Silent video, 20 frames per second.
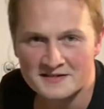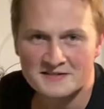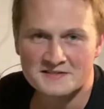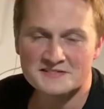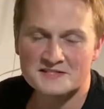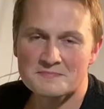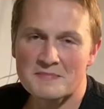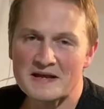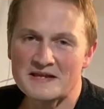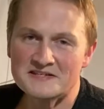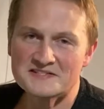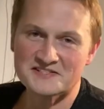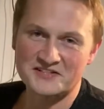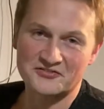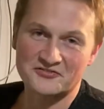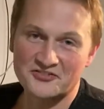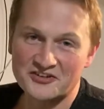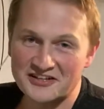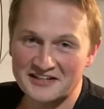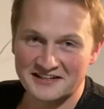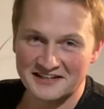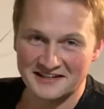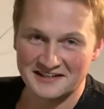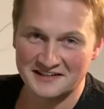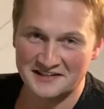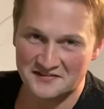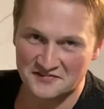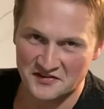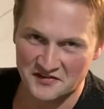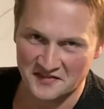It's amazing,
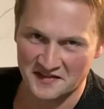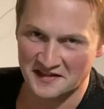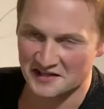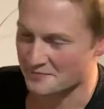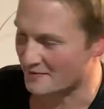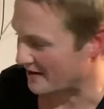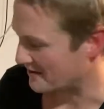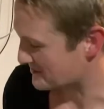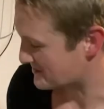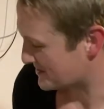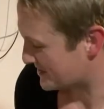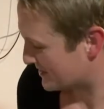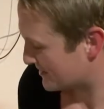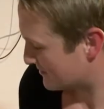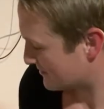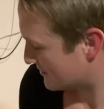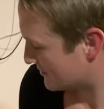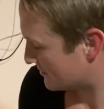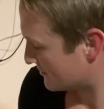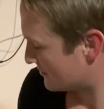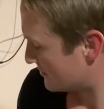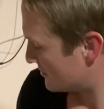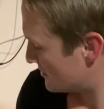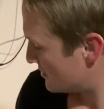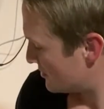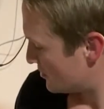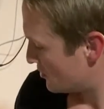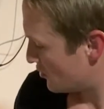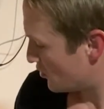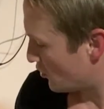really, if you think about it, that
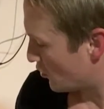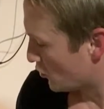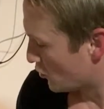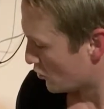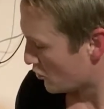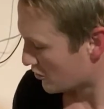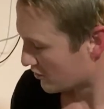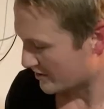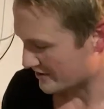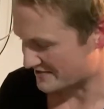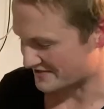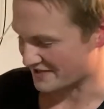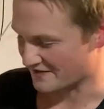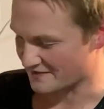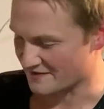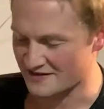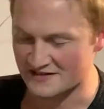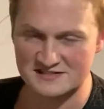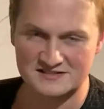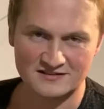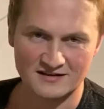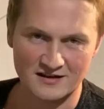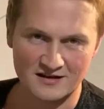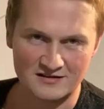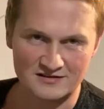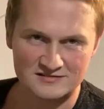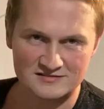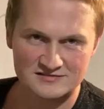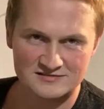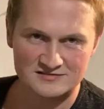all that's in this
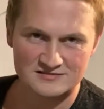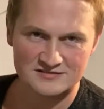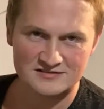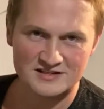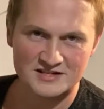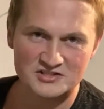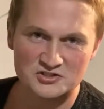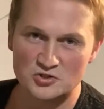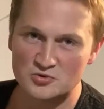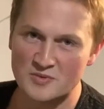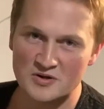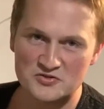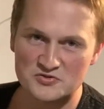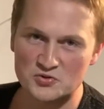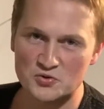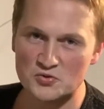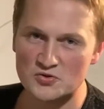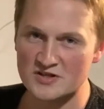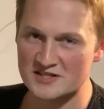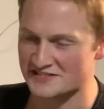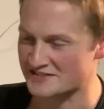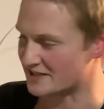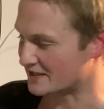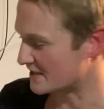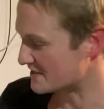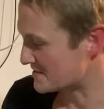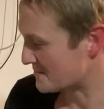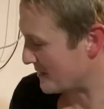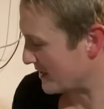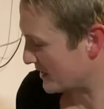glass is almost all that's
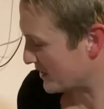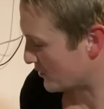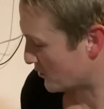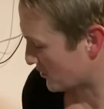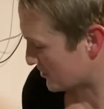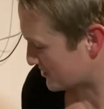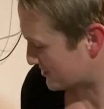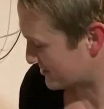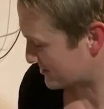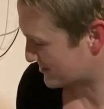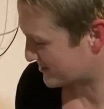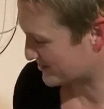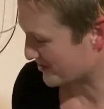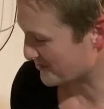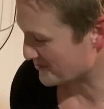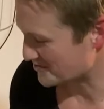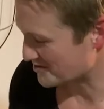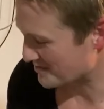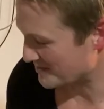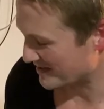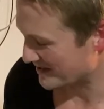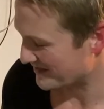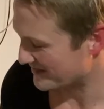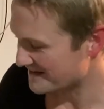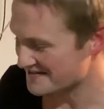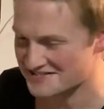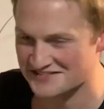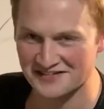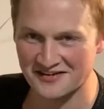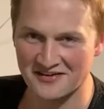needed to make what's soon to be in
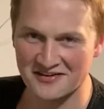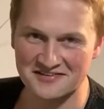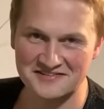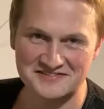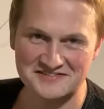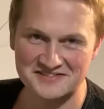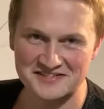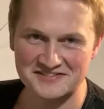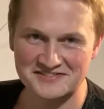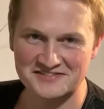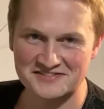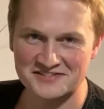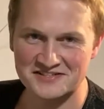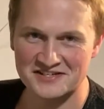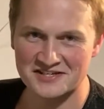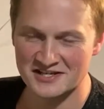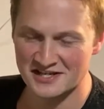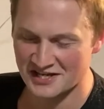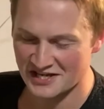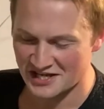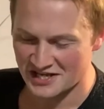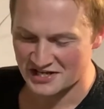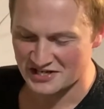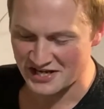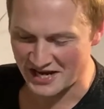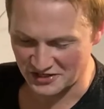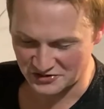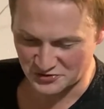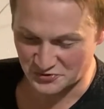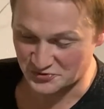this glass. It's
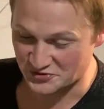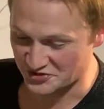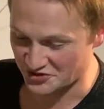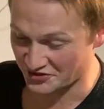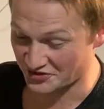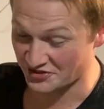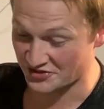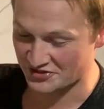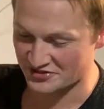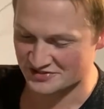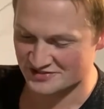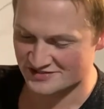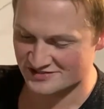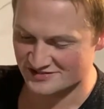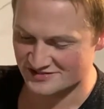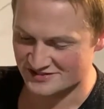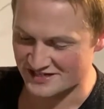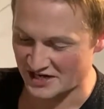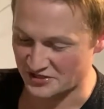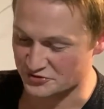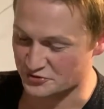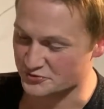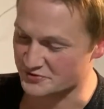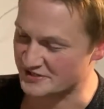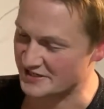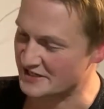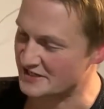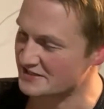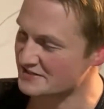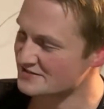natural sugars, natural
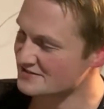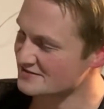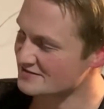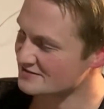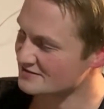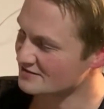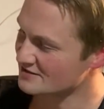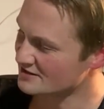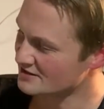yeast,